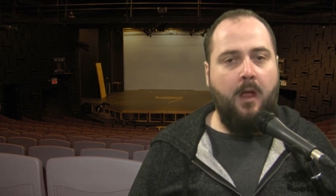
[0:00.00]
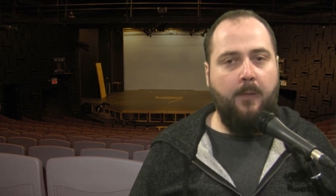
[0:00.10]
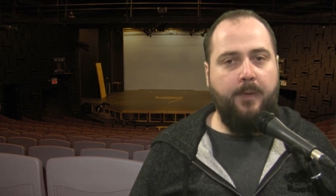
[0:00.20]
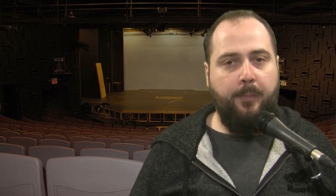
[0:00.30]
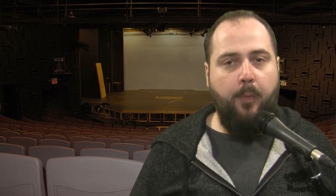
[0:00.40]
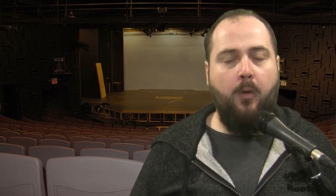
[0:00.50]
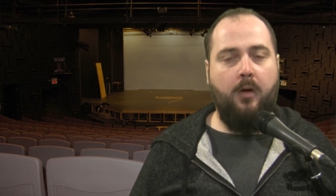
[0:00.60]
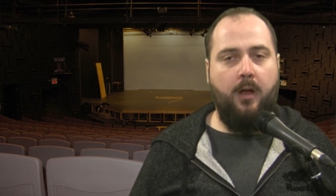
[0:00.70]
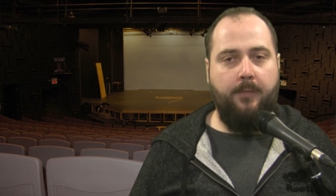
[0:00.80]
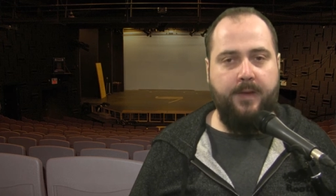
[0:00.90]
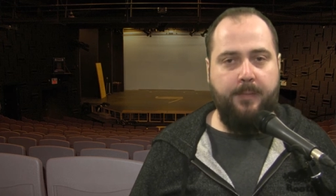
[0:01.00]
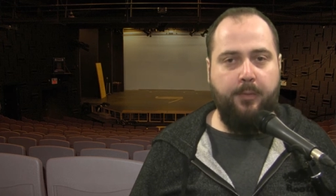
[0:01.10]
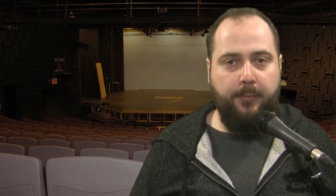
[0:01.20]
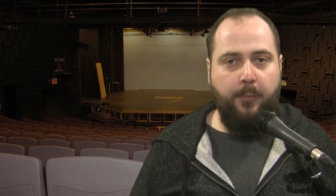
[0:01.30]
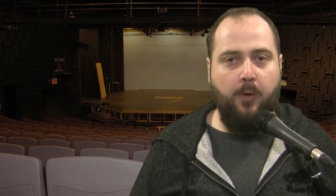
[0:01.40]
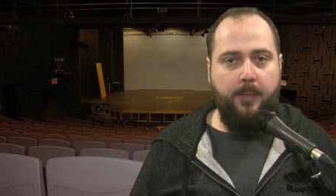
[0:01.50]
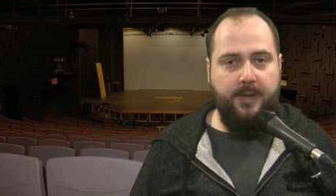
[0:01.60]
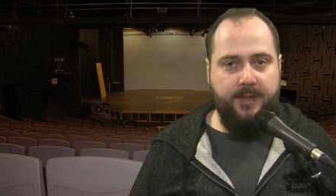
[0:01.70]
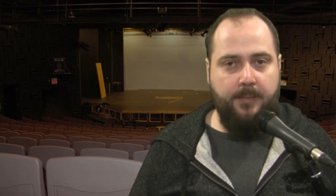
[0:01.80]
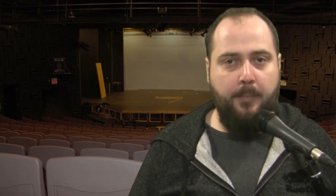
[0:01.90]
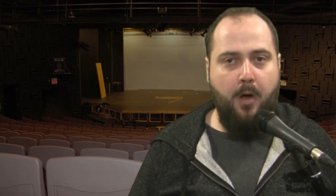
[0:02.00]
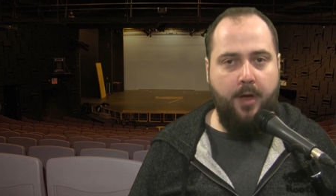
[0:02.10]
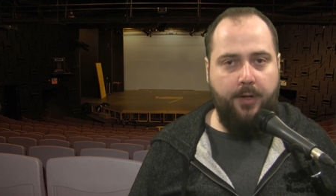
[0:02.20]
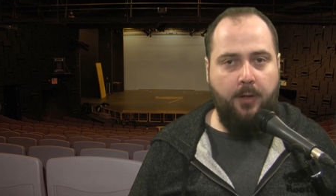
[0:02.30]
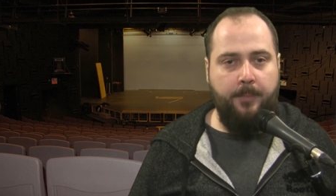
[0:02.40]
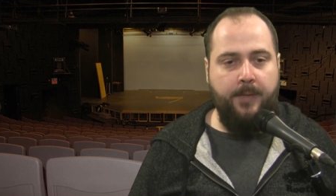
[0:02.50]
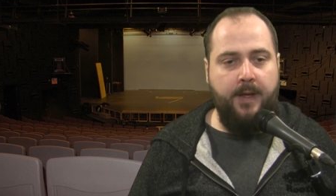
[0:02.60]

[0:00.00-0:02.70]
of the of the performance model